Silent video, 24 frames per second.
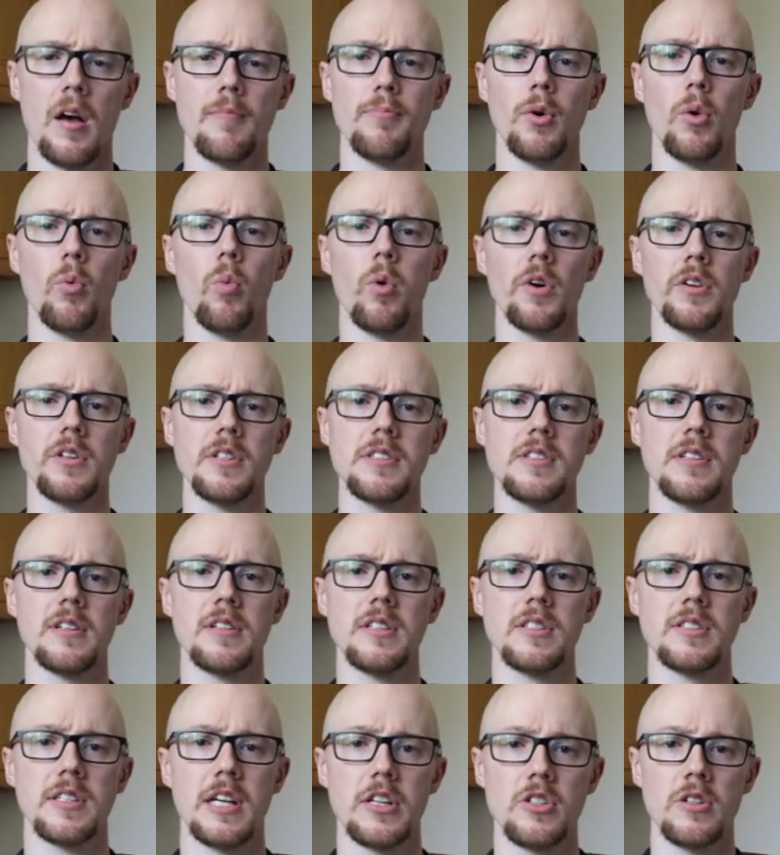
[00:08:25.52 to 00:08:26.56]
But what does the
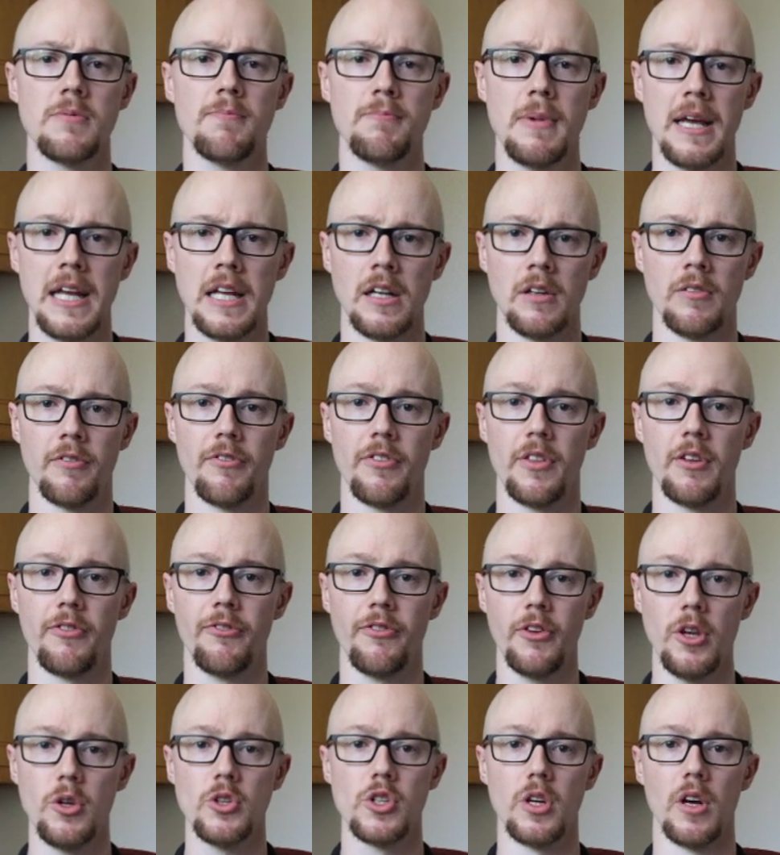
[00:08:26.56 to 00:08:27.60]
decision mean for the
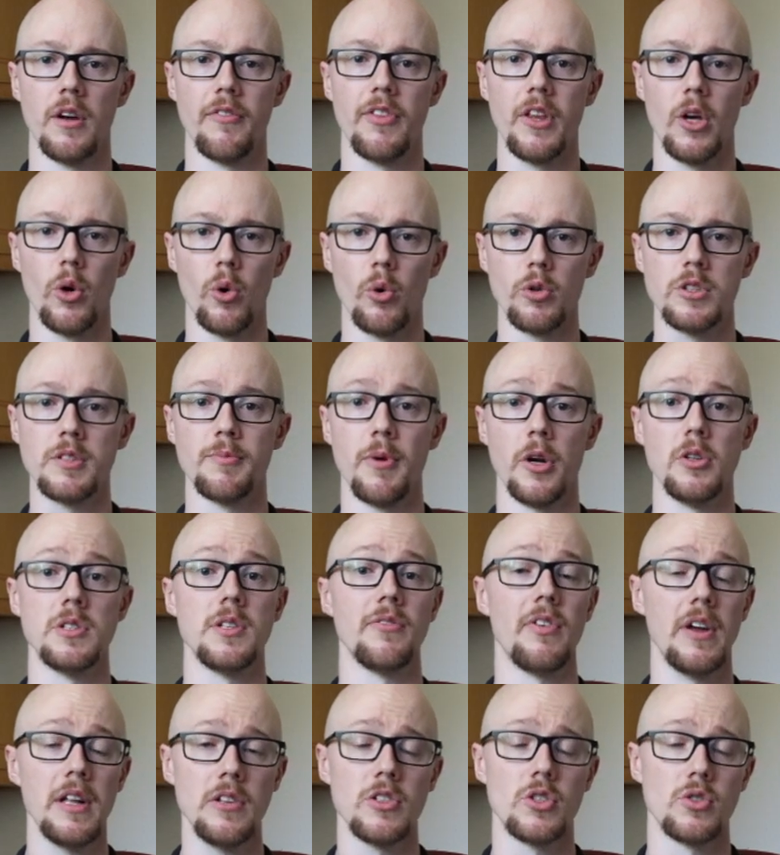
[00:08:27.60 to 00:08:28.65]
future of the
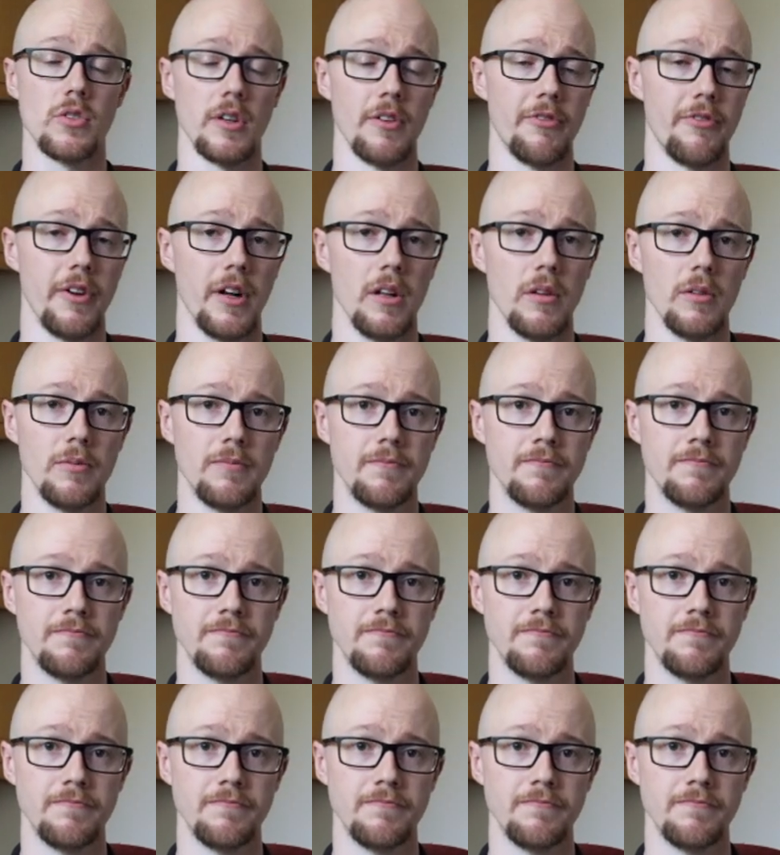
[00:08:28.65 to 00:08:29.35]
automotive industry, Phil?